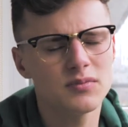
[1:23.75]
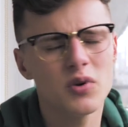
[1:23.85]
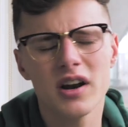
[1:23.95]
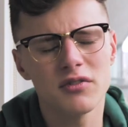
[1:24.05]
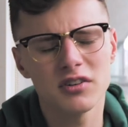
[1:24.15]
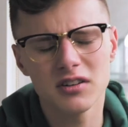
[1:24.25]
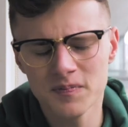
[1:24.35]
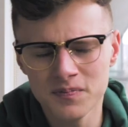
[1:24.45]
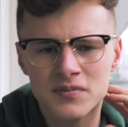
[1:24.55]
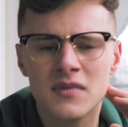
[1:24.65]
Whatever.
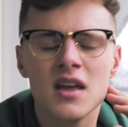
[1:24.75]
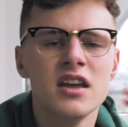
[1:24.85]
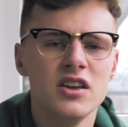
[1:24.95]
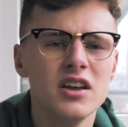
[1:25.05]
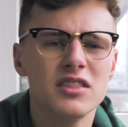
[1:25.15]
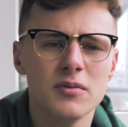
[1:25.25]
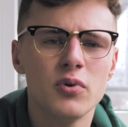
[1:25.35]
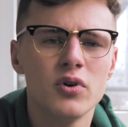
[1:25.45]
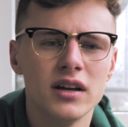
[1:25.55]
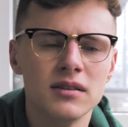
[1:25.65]
You get the
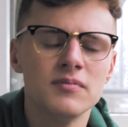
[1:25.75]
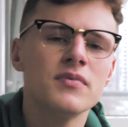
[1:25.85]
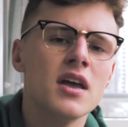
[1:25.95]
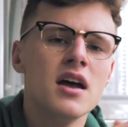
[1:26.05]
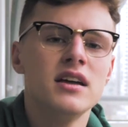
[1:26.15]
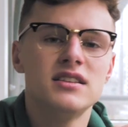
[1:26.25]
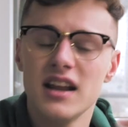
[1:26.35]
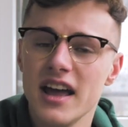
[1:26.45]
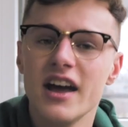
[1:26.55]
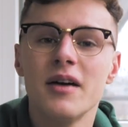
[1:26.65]
point.
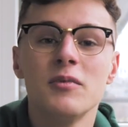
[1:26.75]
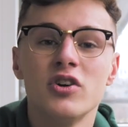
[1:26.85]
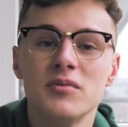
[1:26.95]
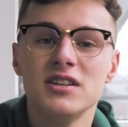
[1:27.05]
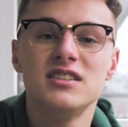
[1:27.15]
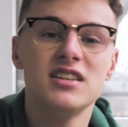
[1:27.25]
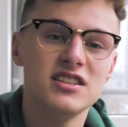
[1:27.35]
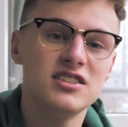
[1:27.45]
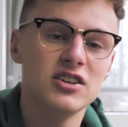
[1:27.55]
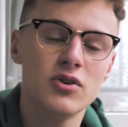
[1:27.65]
Today I'm going to be
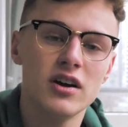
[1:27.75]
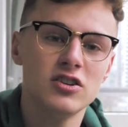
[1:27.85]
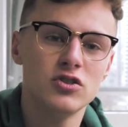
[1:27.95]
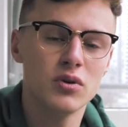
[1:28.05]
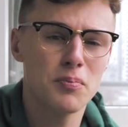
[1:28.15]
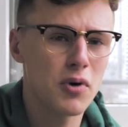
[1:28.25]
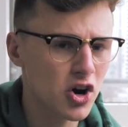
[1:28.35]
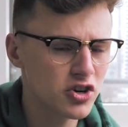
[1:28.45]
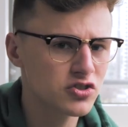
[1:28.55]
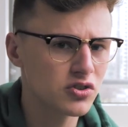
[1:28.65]
teaching you how to do a
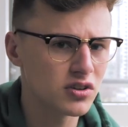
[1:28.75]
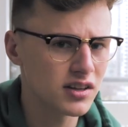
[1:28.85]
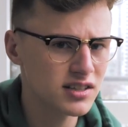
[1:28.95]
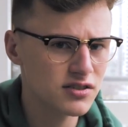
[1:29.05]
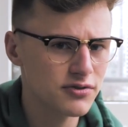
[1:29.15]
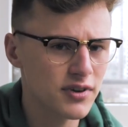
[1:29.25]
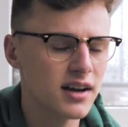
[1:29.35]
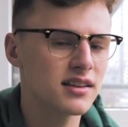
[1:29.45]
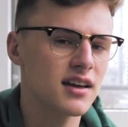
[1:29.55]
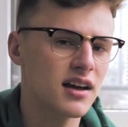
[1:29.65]
partial glitch
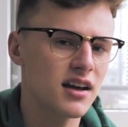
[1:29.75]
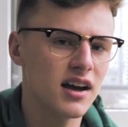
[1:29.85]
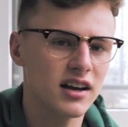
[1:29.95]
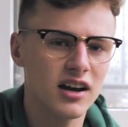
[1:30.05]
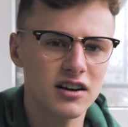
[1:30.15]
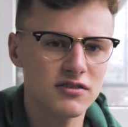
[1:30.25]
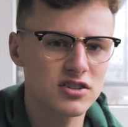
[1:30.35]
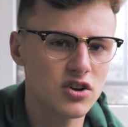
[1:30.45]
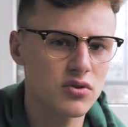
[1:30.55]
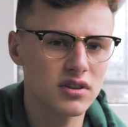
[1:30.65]
effect that I kind of
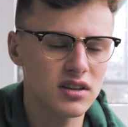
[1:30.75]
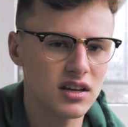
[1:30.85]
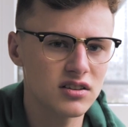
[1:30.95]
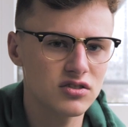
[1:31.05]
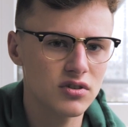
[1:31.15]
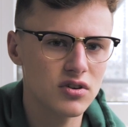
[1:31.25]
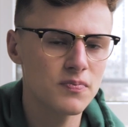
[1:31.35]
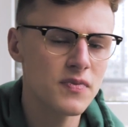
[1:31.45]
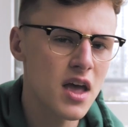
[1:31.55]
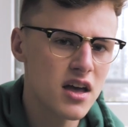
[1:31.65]
showed in the
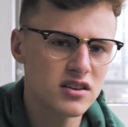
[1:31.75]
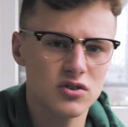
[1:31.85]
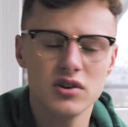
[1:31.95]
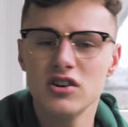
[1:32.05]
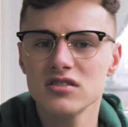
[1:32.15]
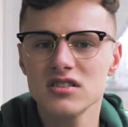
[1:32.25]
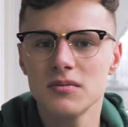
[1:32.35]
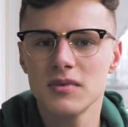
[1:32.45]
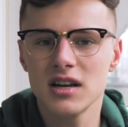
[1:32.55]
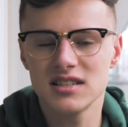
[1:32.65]
intro. So here's
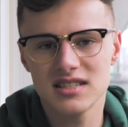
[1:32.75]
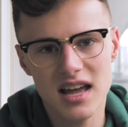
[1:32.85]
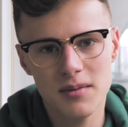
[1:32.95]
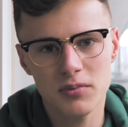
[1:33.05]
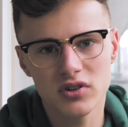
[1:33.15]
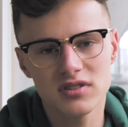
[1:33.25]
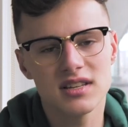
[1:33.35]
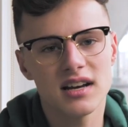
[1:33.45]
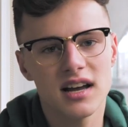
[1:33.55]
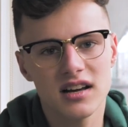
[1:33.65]
some examples
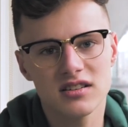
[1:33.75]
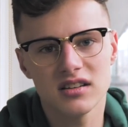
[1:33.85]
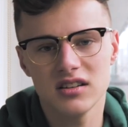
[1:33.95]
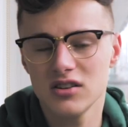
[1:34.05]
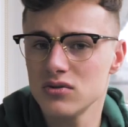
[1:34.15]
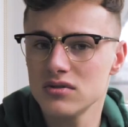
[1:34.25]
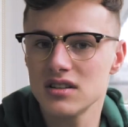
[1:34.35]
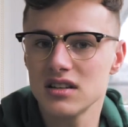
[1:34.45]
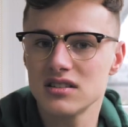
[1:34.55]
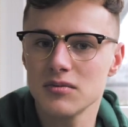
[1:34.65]
that I actually used
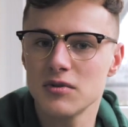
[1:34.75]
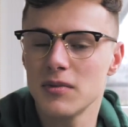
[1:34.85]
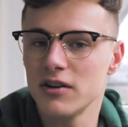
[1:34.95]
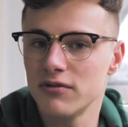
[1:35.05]
in some of my